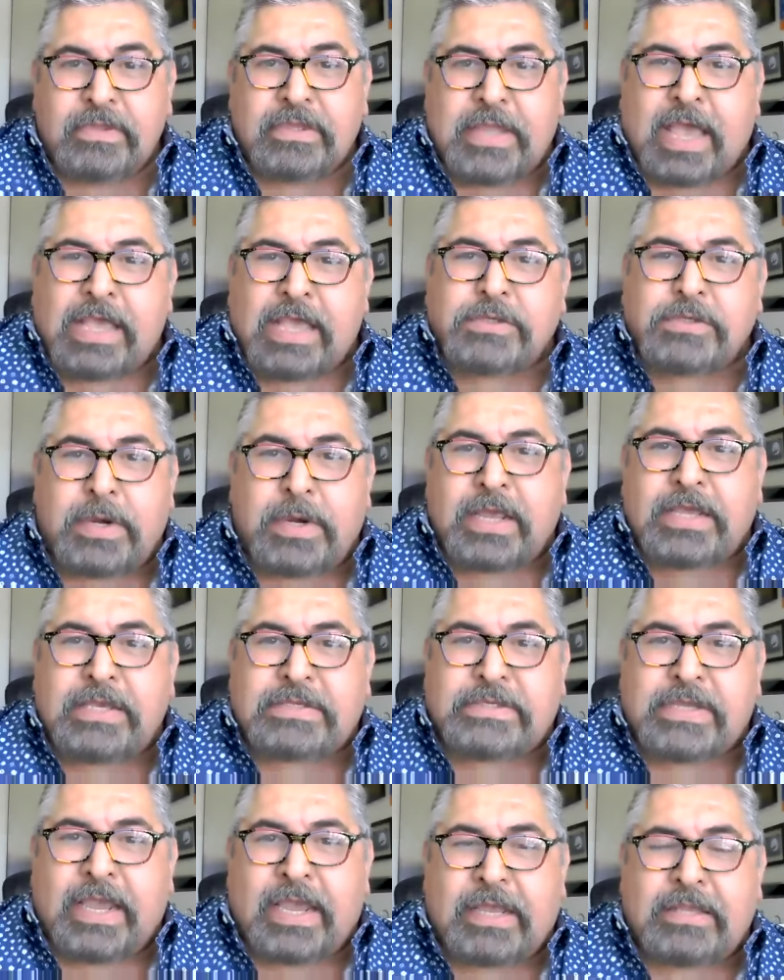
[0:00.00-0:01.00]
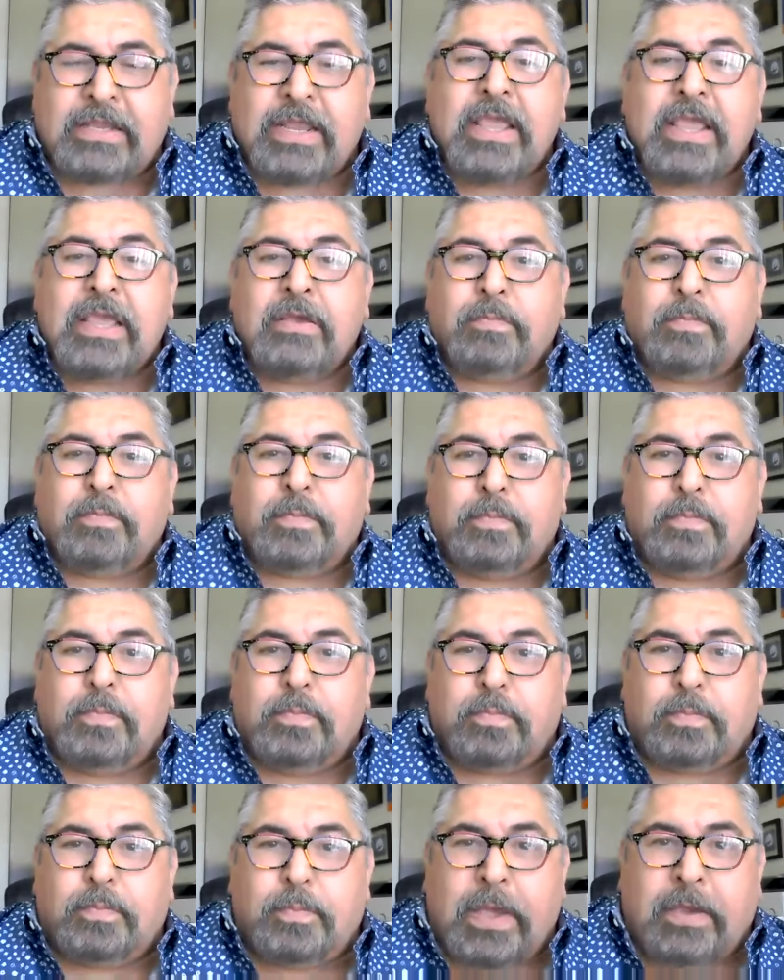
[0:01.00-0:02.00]
that's when I said,
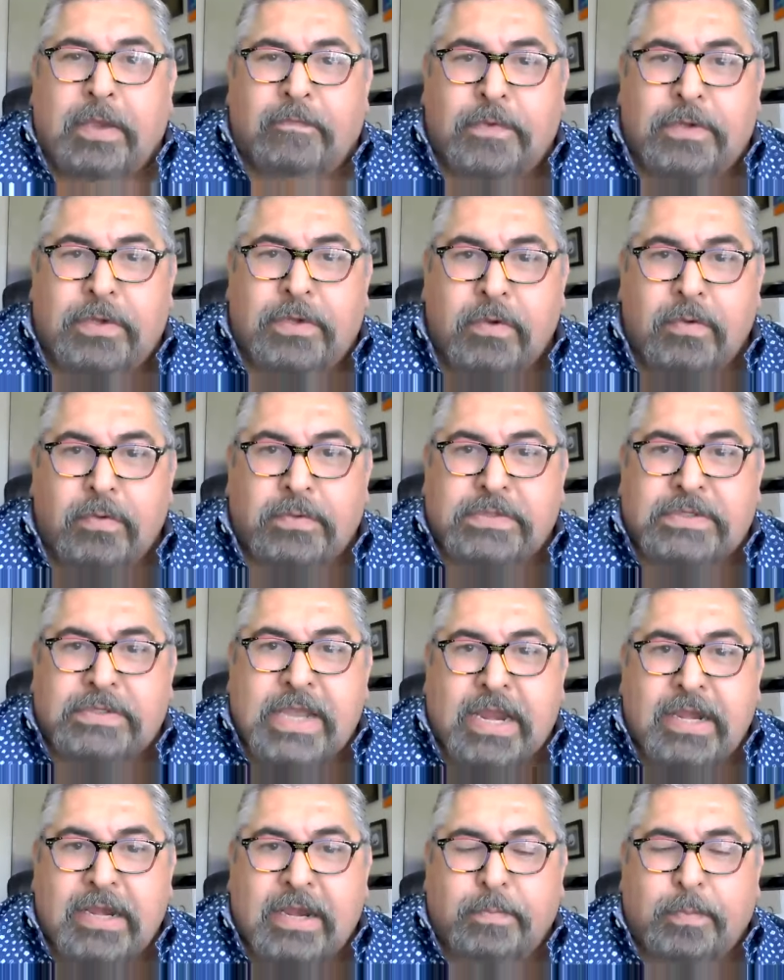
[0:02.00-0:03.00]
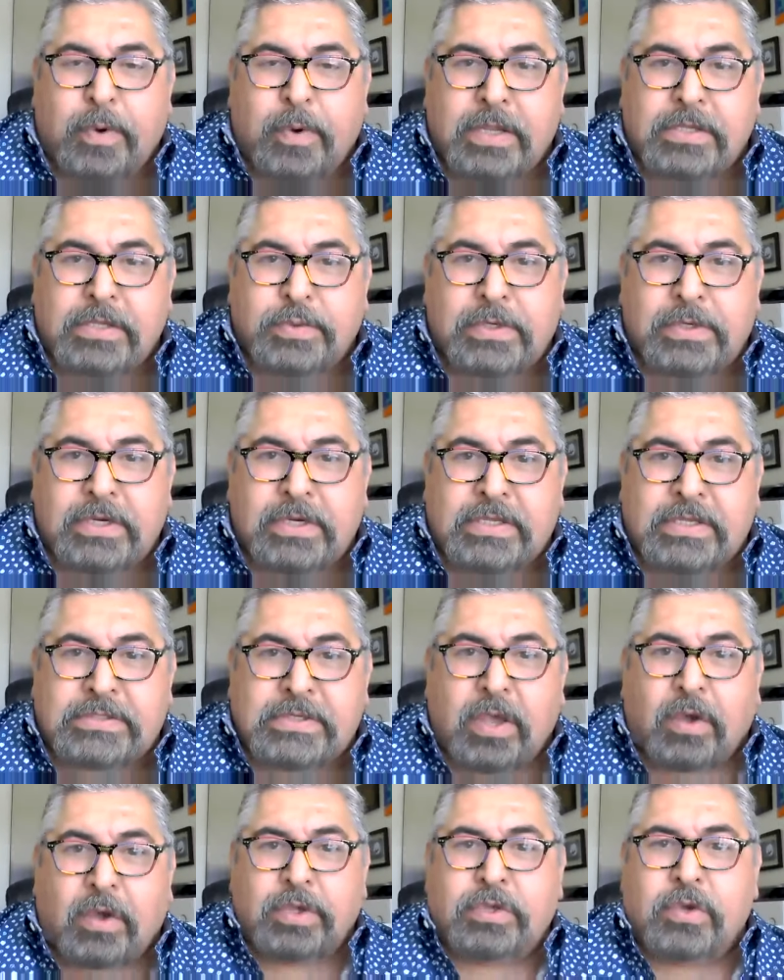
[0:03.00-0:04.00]
if you send a press release
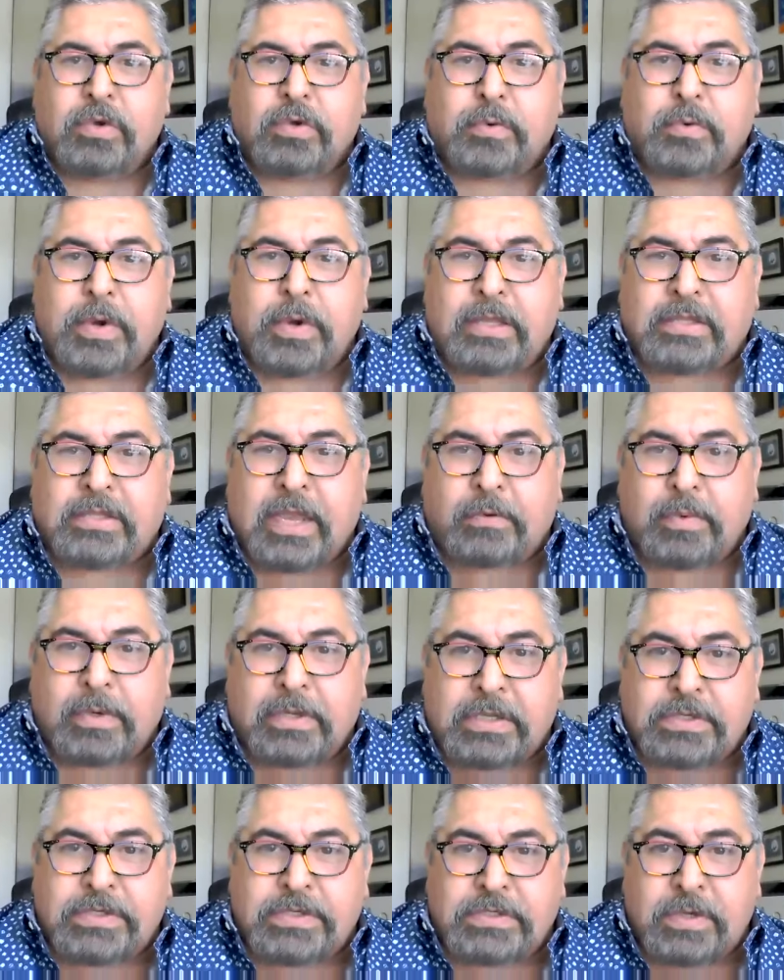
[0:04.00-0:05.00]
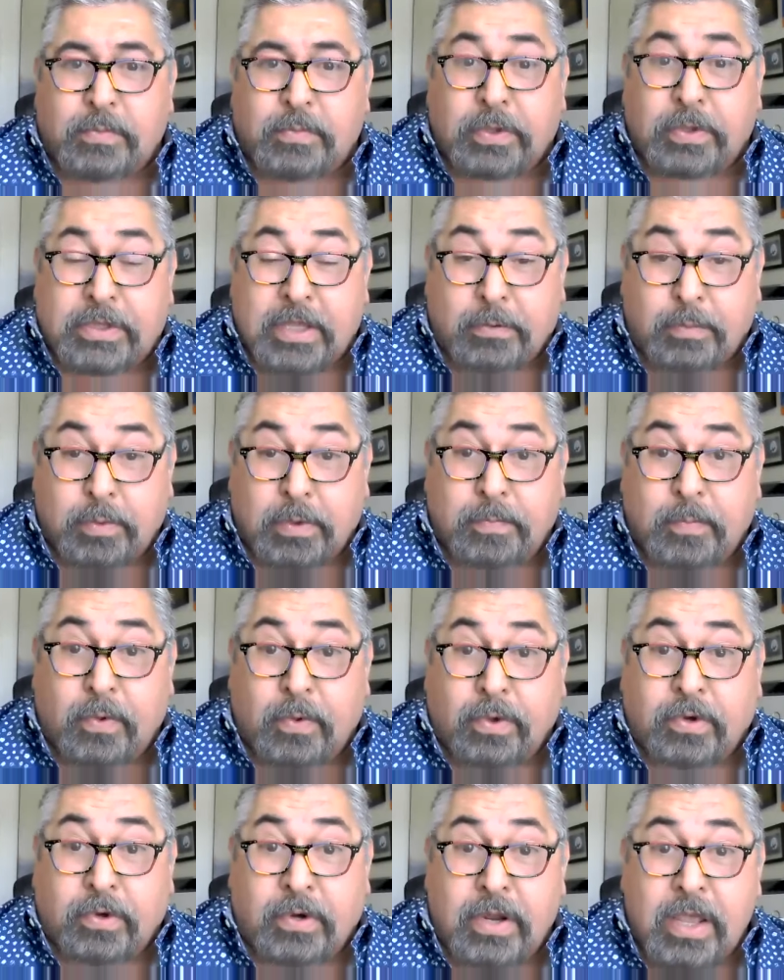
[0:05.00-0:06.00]
or you create that relationship with a
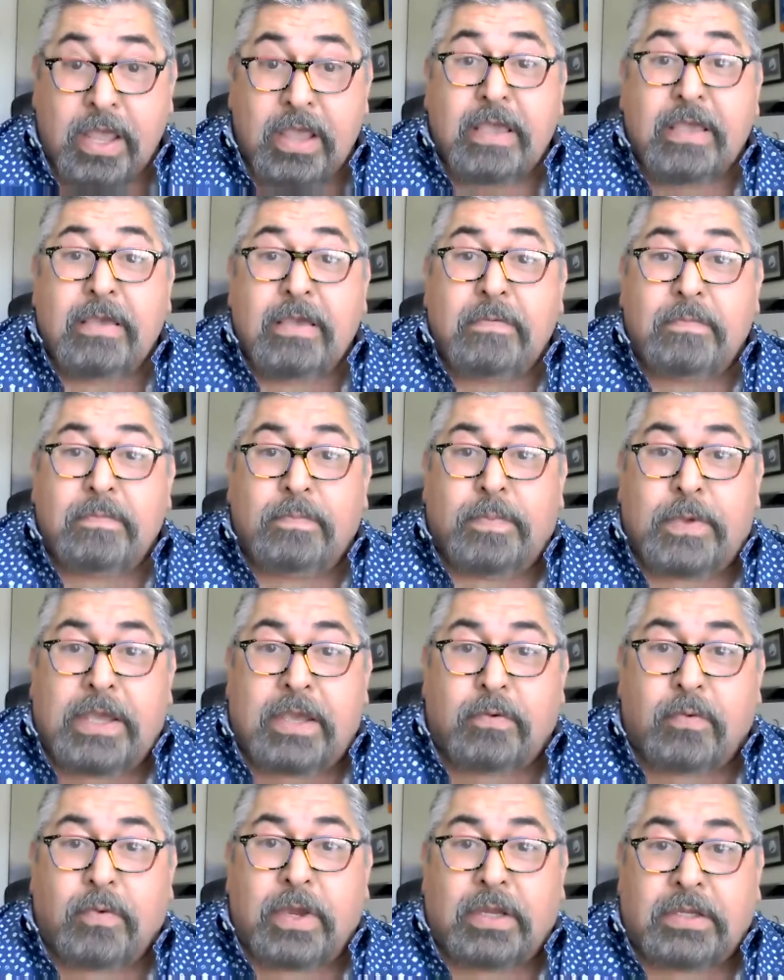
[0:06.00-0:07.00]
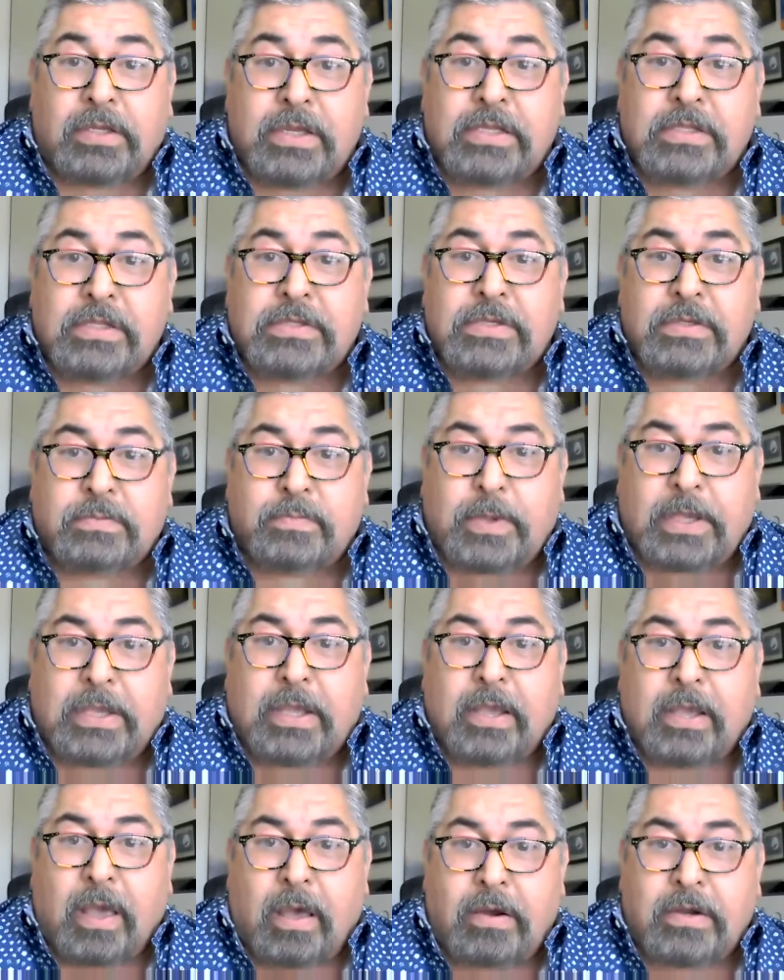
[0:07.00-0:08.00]
reporter, be willing to
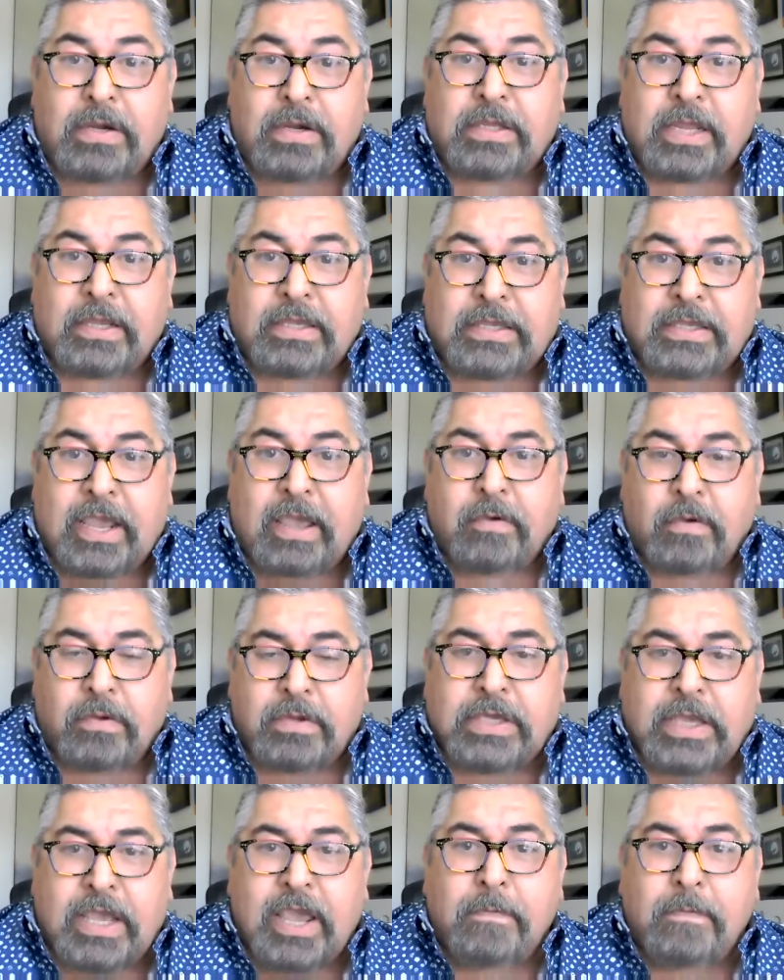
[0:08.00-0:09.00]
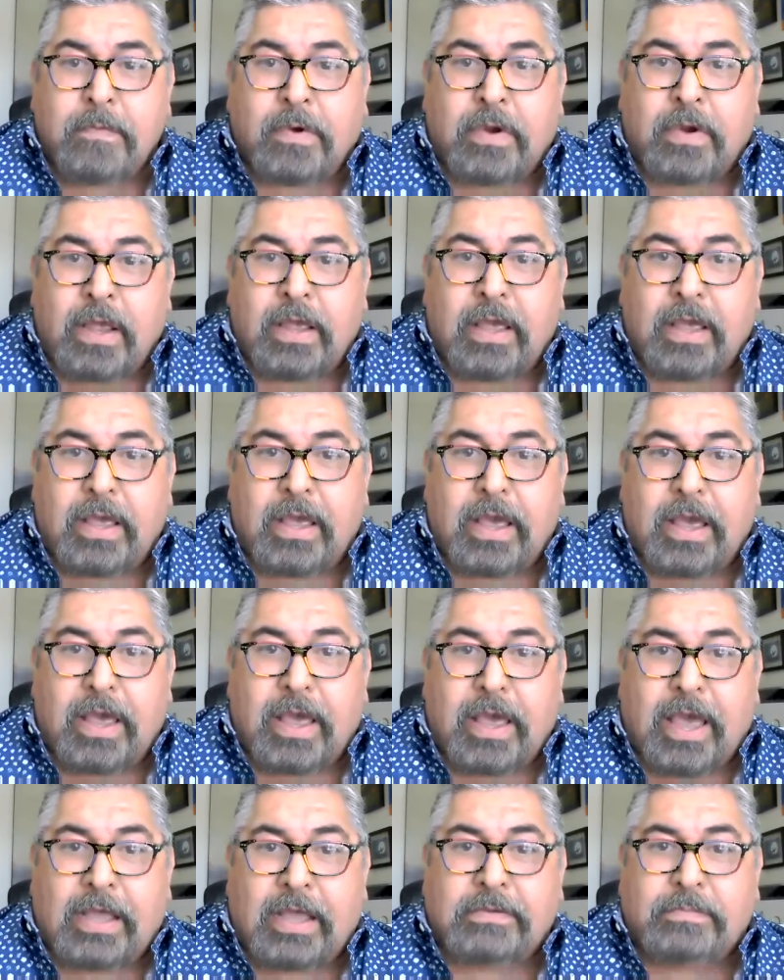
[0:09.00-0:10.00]
be on camera
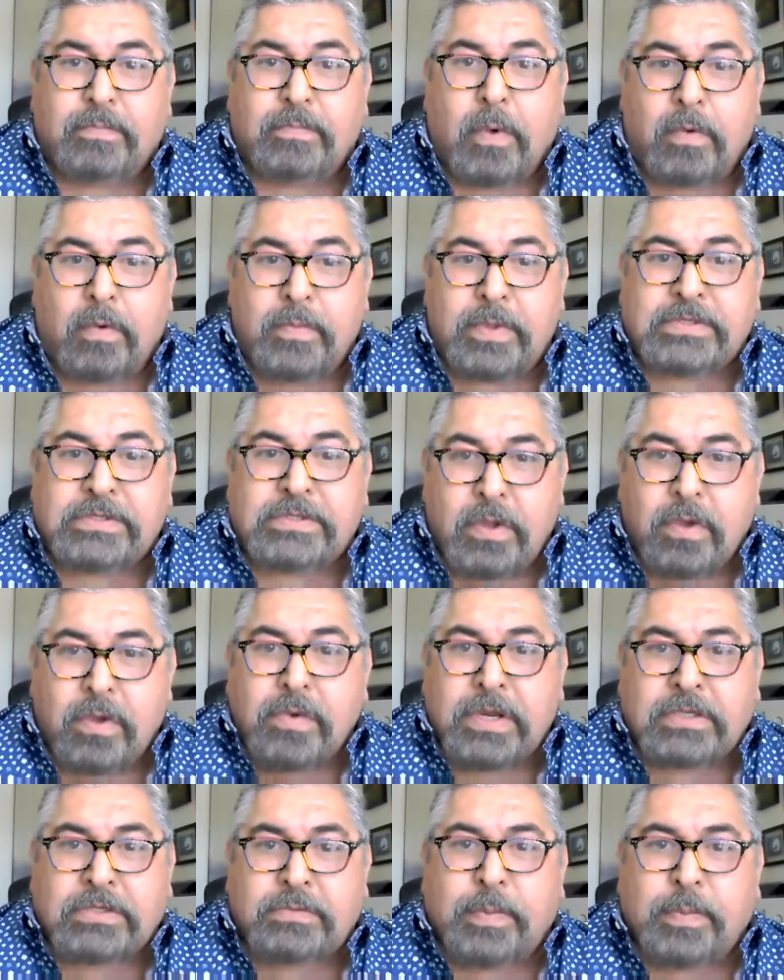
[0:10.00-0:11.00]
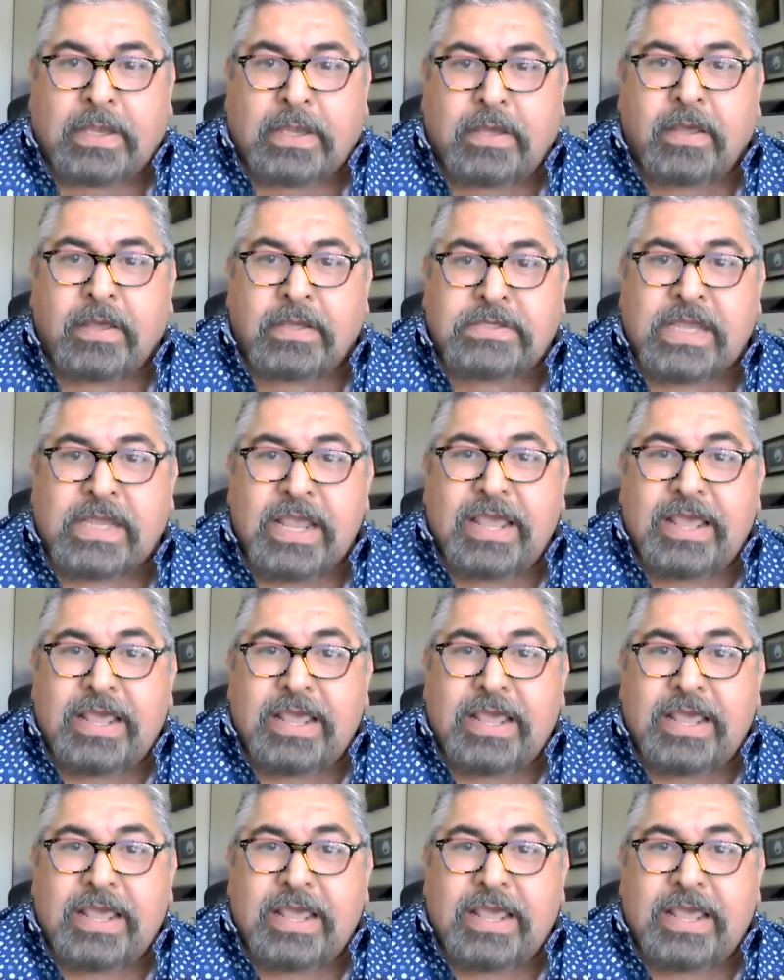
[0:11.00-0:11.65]
at moment's notice, because